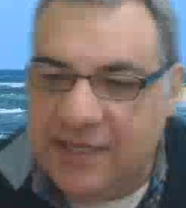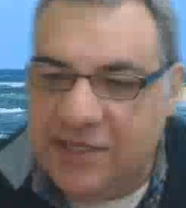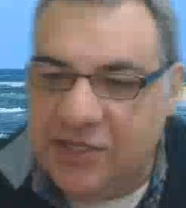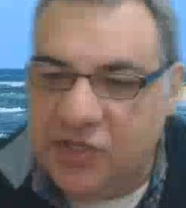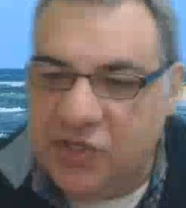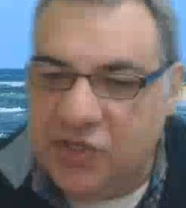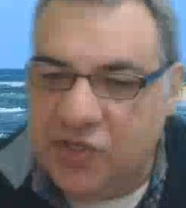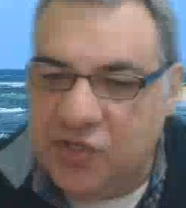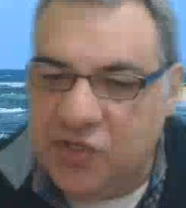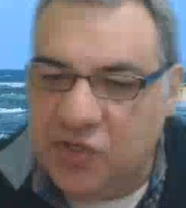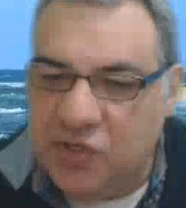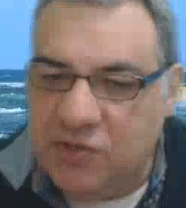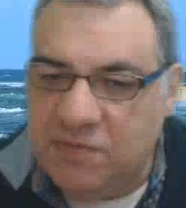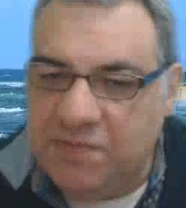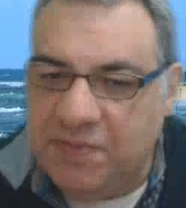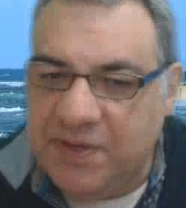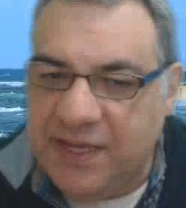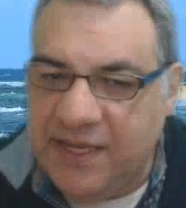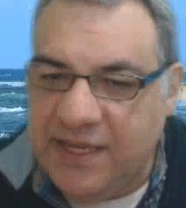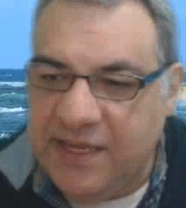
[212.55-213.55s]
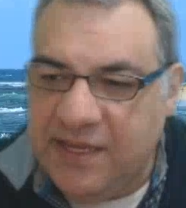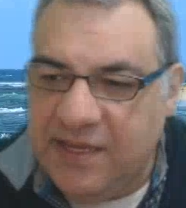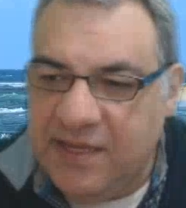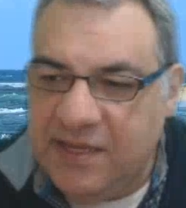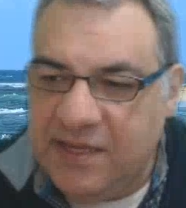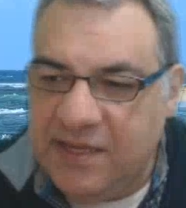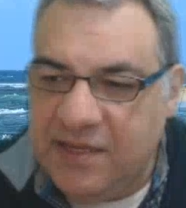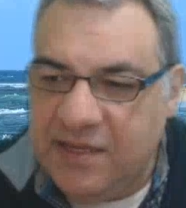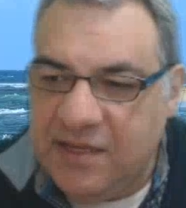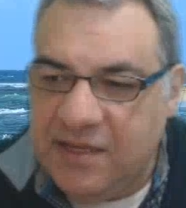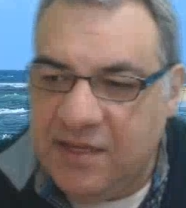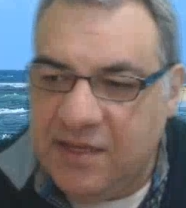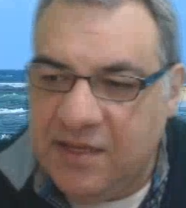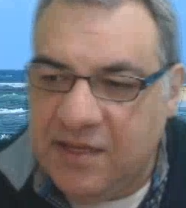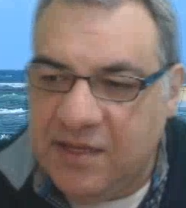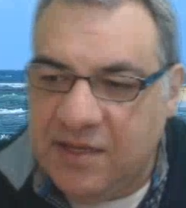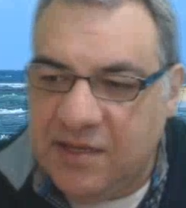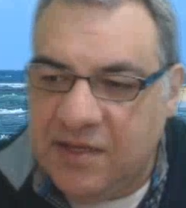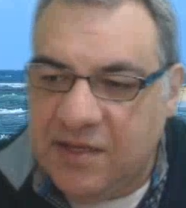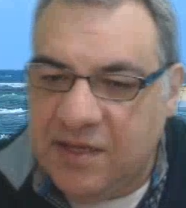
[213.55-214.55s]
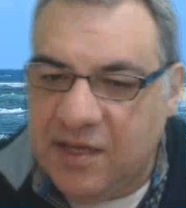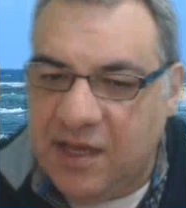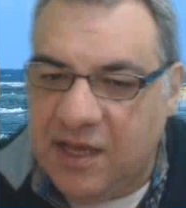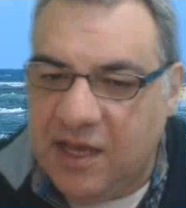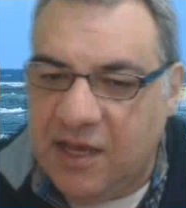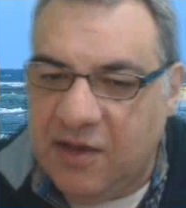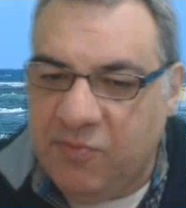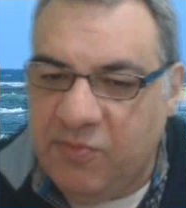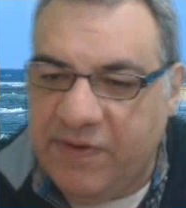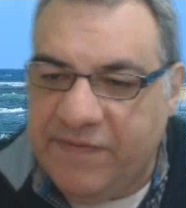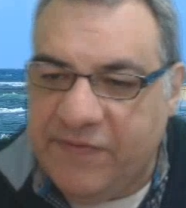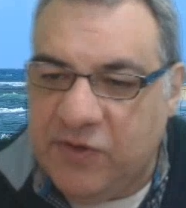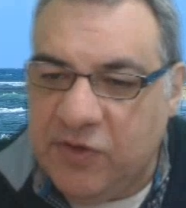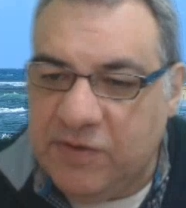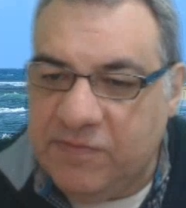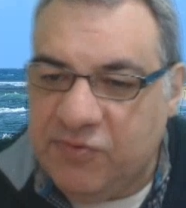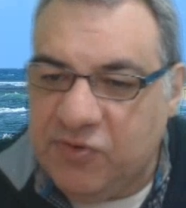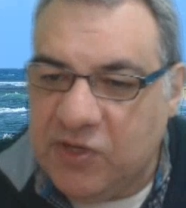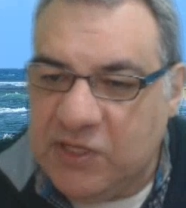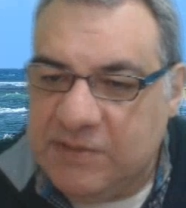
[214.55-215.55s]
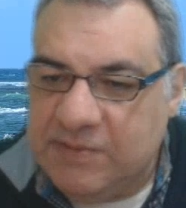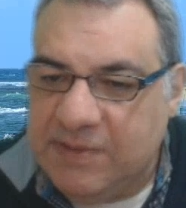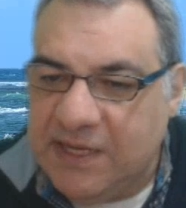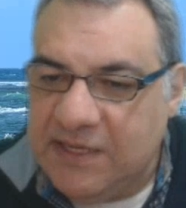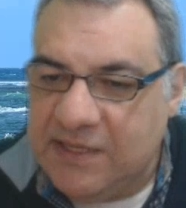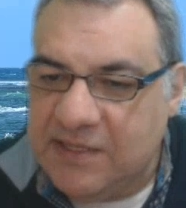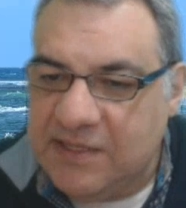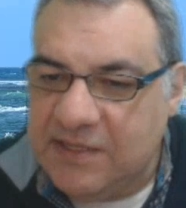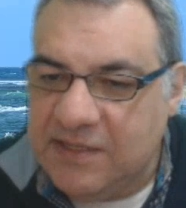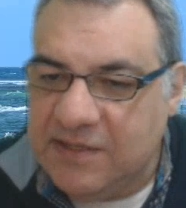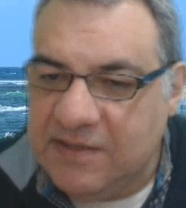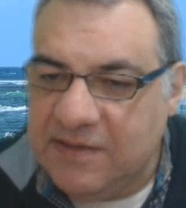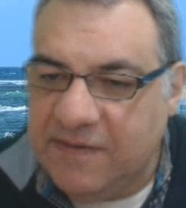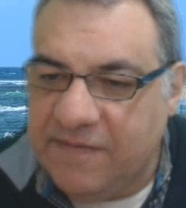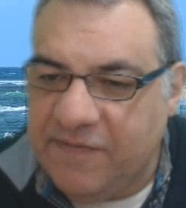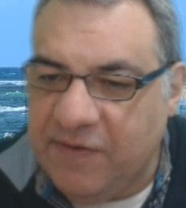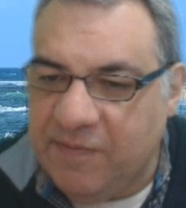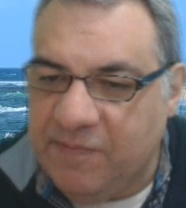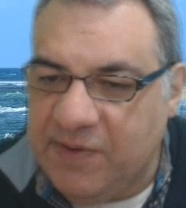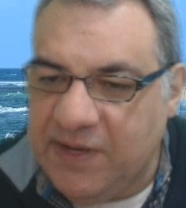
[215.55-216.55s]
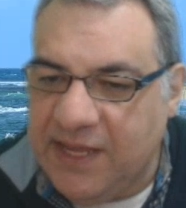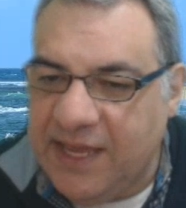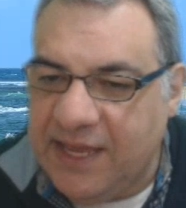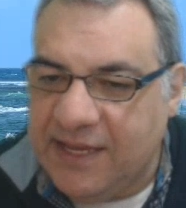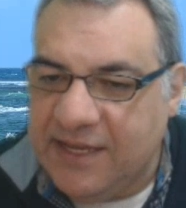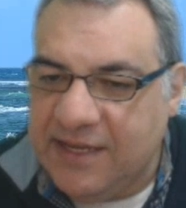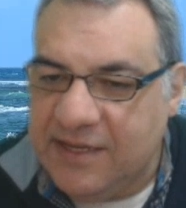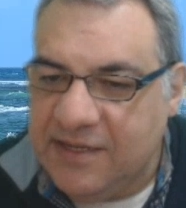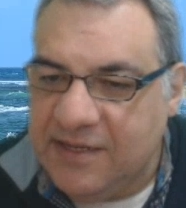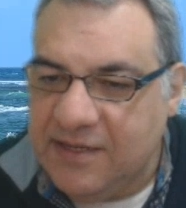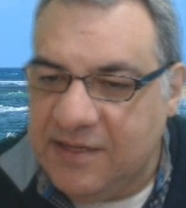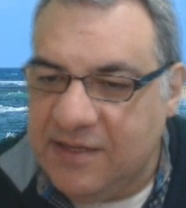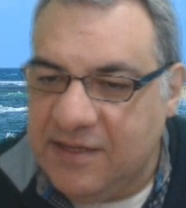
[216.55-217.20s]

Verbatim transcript: should be with good prospects for black.